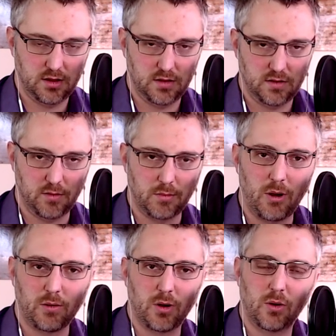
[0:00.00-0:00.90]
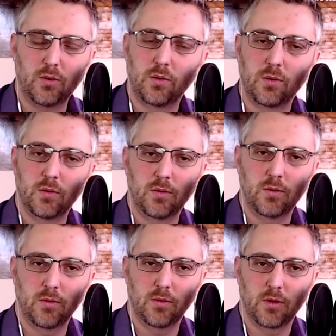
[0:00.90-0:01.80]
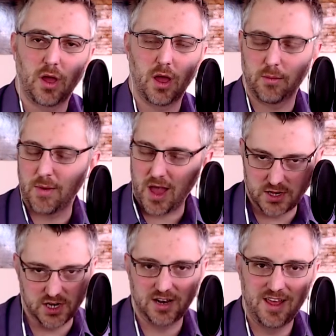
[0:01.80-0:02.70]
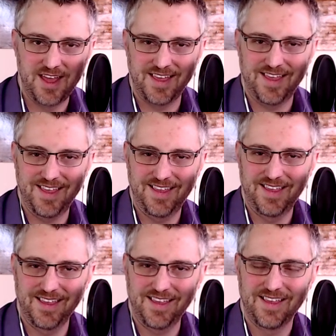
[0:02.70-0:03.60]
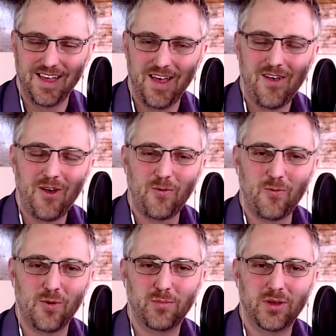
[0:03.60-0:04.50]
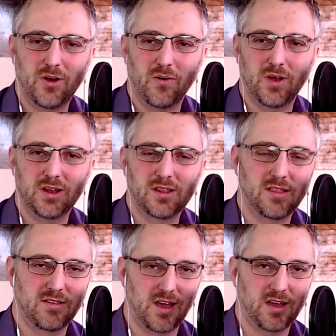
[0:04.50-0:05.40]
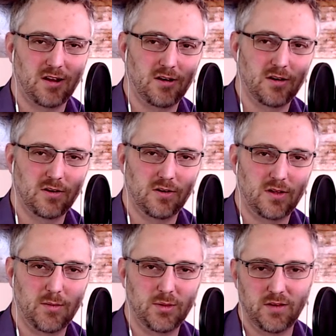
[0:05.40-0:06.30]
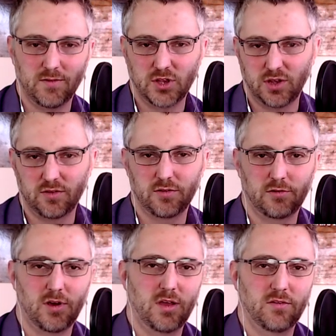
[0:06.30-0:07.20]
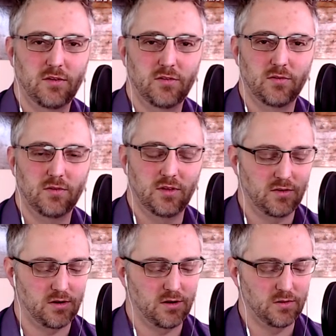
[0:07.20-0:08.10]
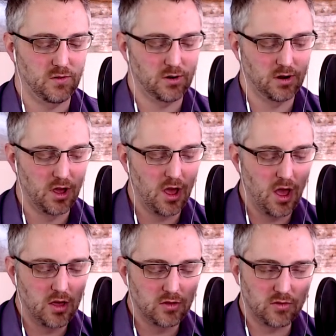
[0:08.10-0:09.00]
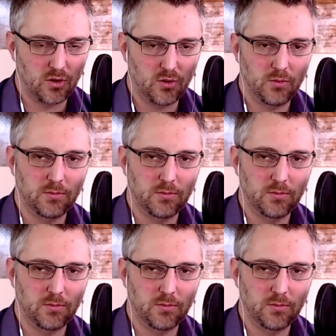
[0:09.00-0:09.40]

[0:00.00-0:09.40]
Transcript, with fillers: tomorrow, I imagine, we'll be going into the second article, I believe in Jesus Christ, His only Son, our Lord. So